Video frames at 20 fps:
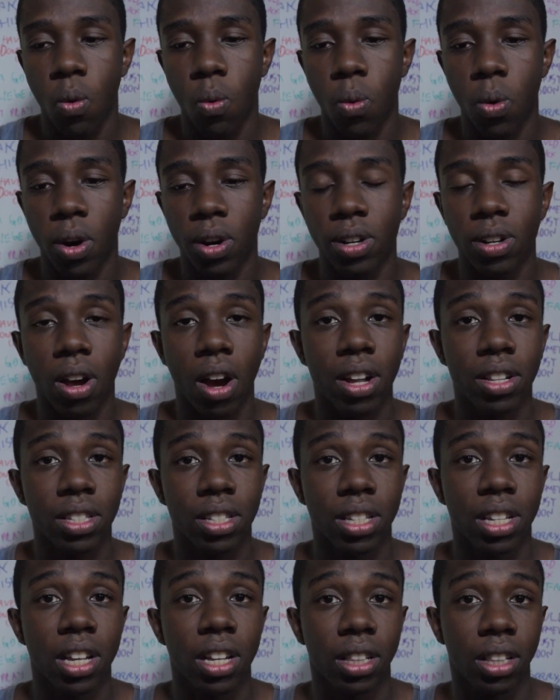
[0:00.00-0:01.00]
were
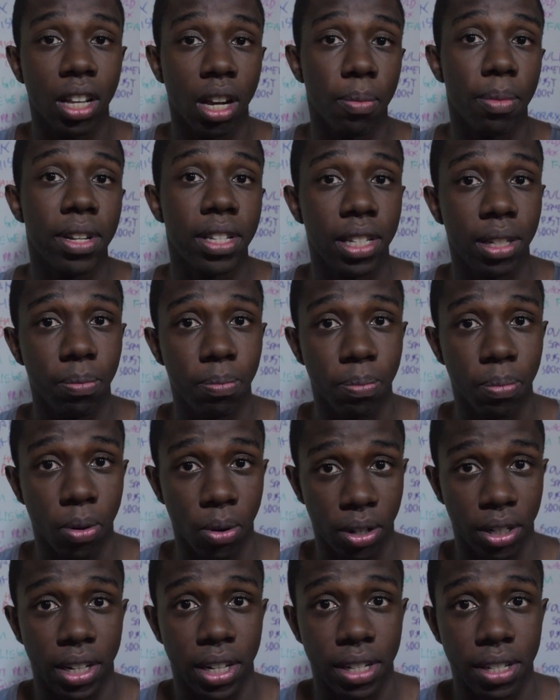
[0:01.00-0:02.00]
not dubbed in
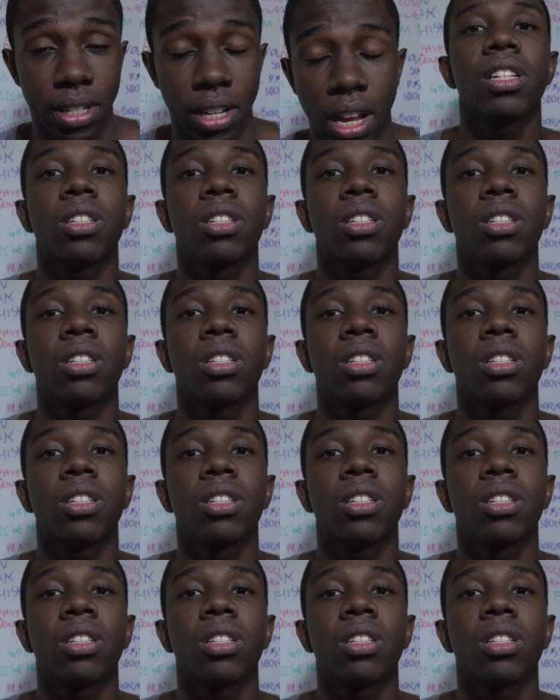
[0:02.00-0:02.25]
Portuguese.